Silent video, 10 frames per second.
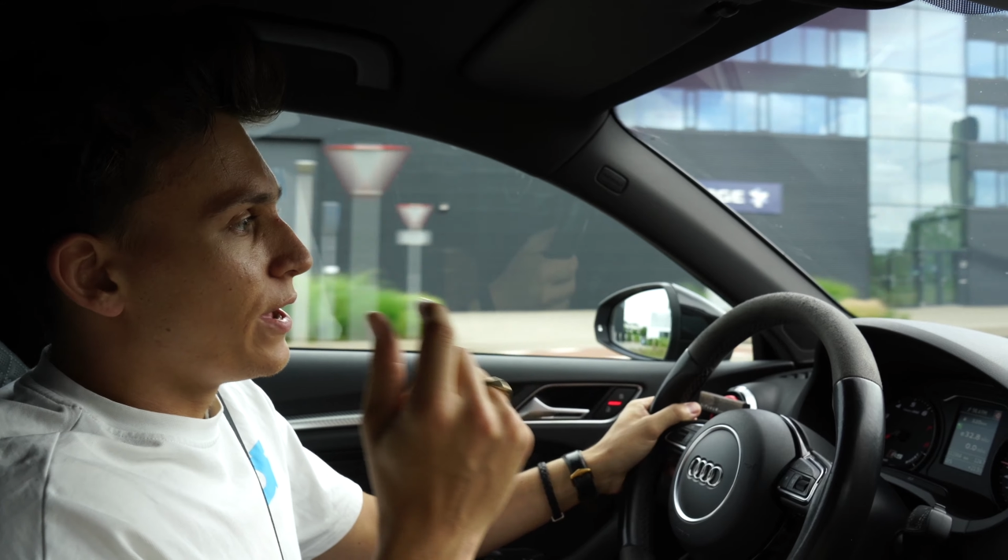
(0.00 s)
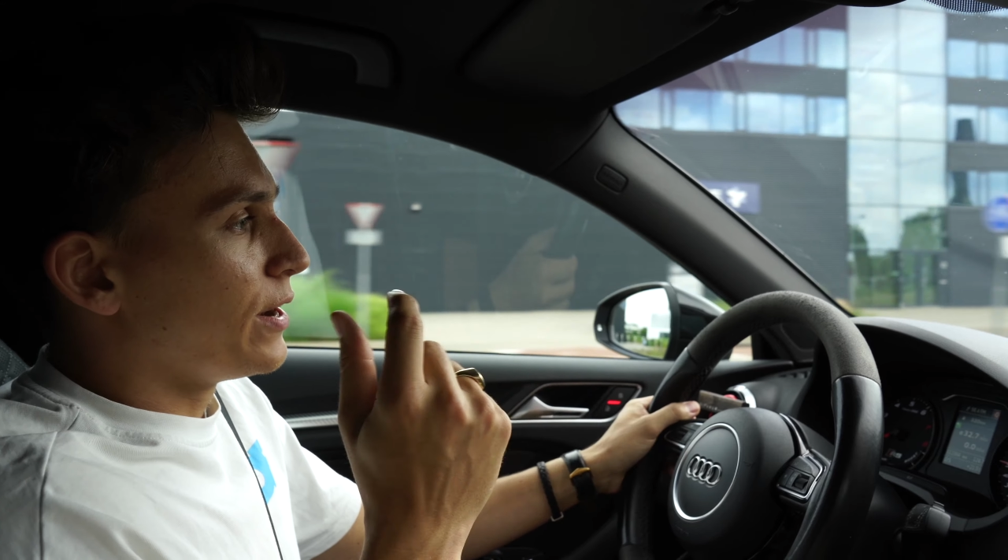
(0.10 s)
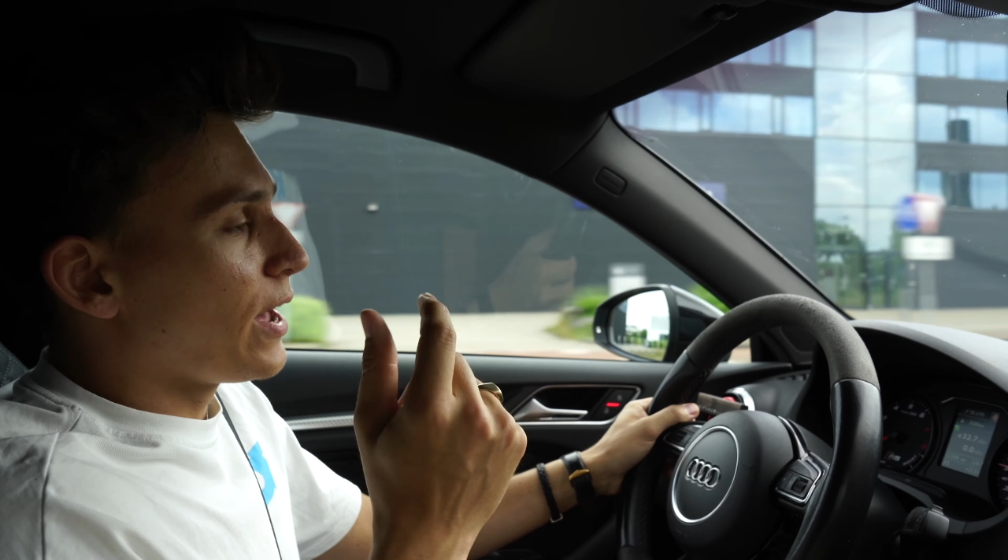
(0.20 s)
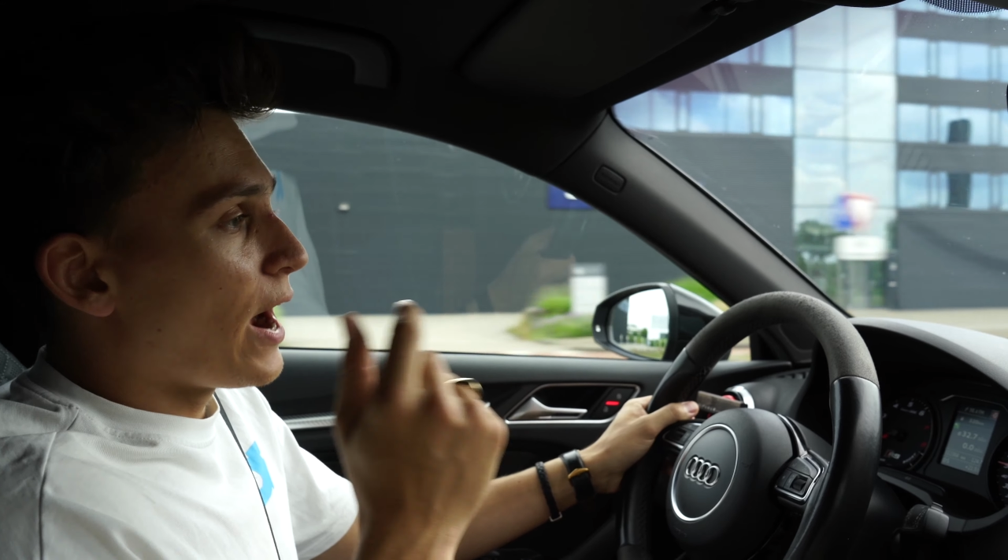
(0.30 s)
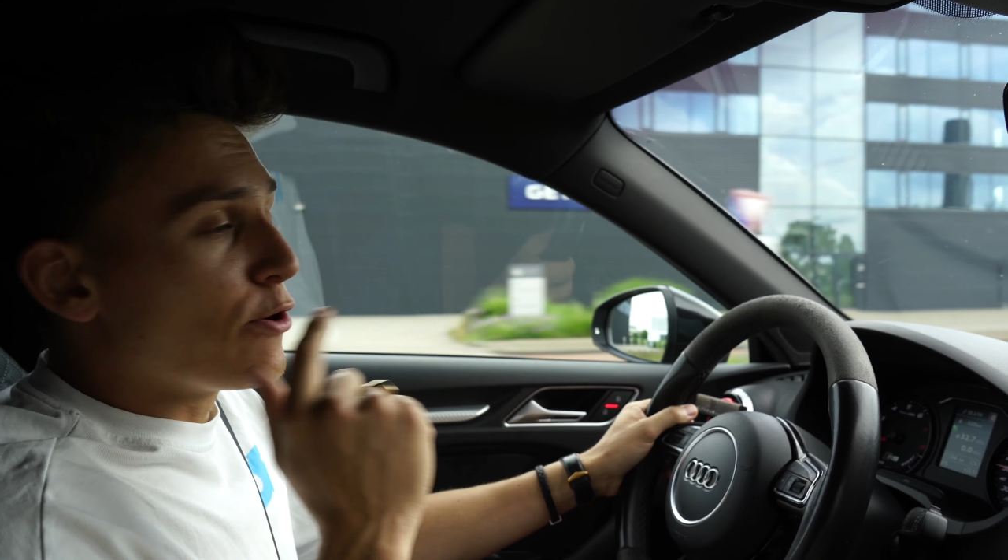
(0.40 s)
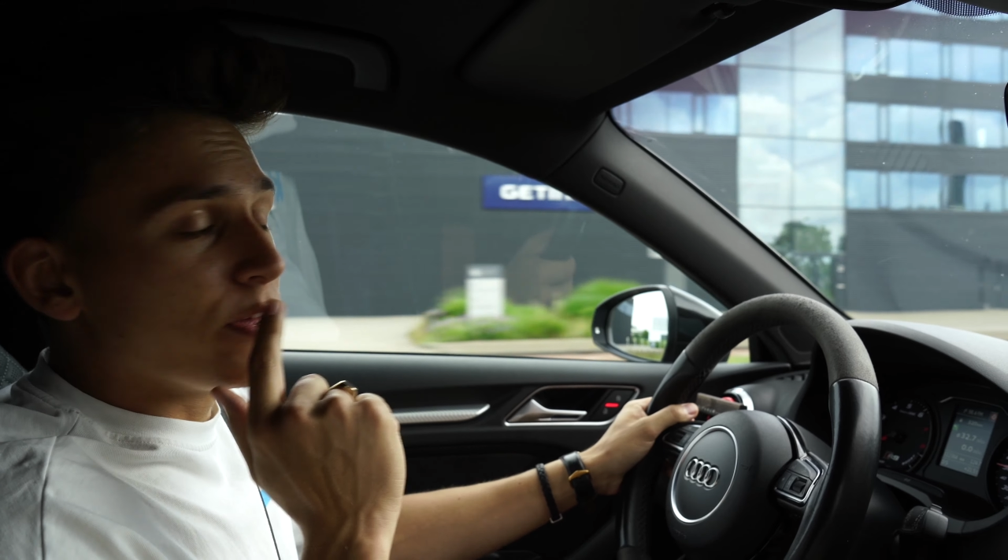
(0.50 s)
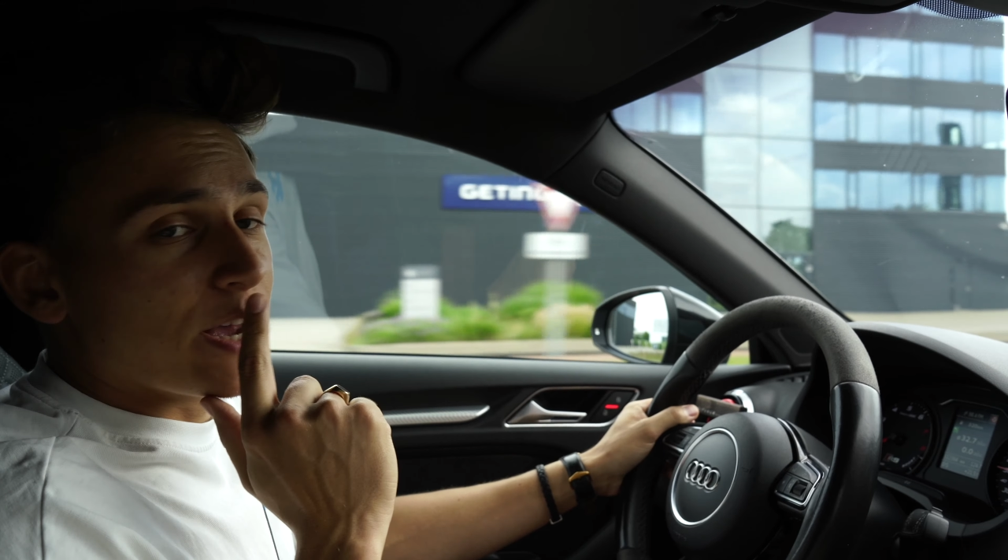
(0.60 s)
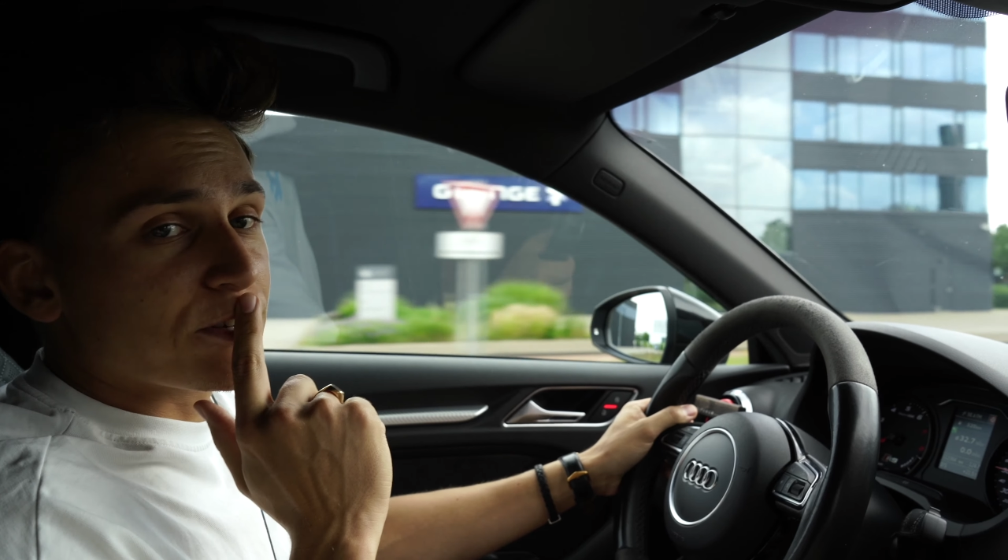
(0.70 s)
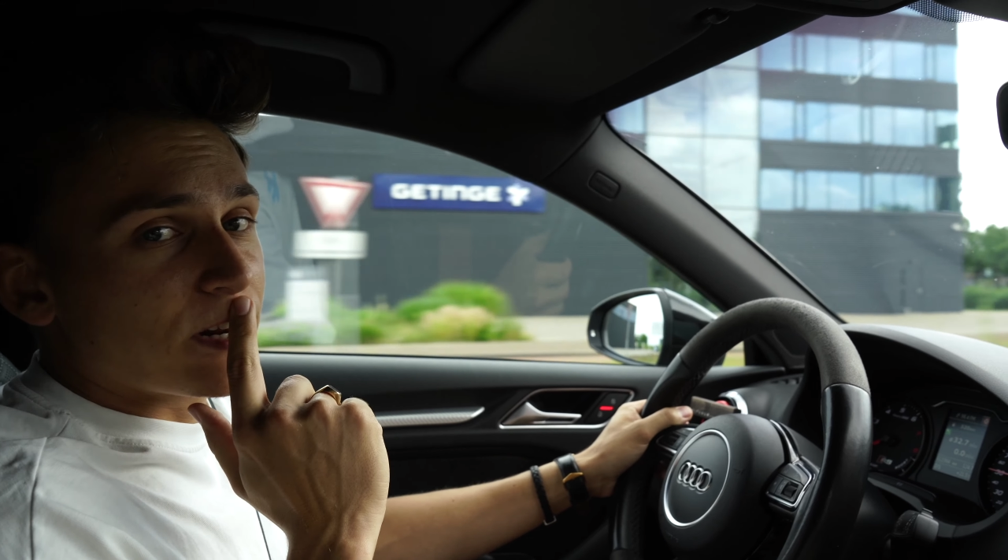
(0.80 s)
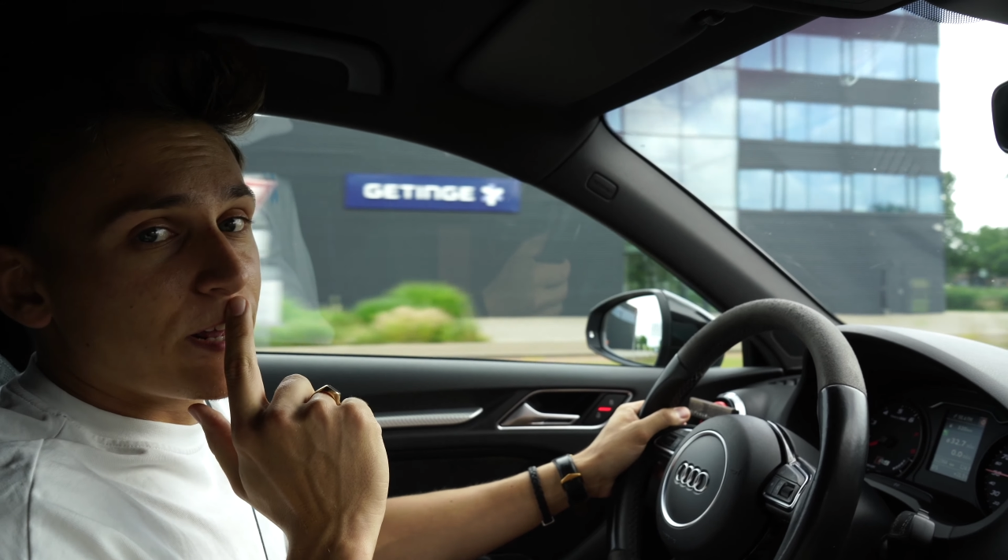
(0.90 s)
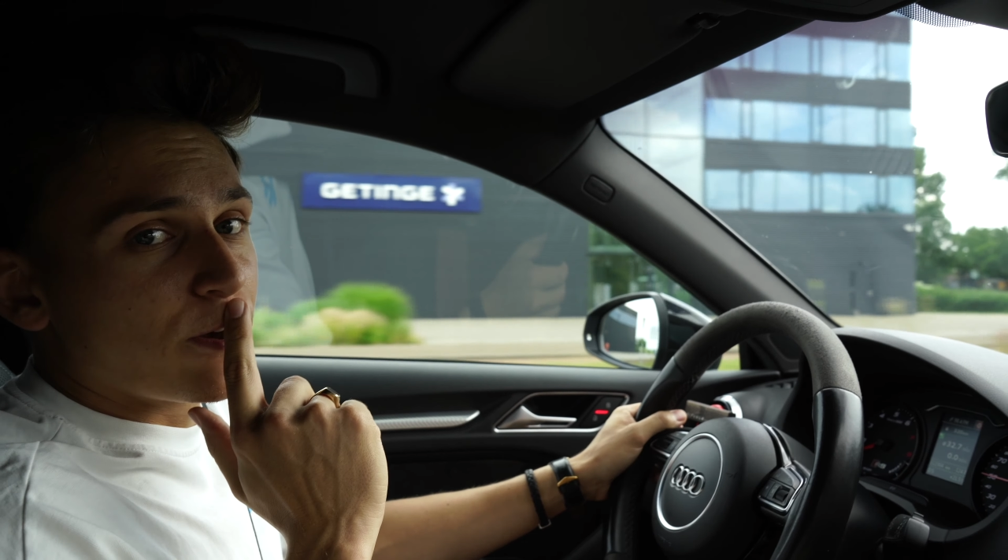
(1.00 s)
And Audi actually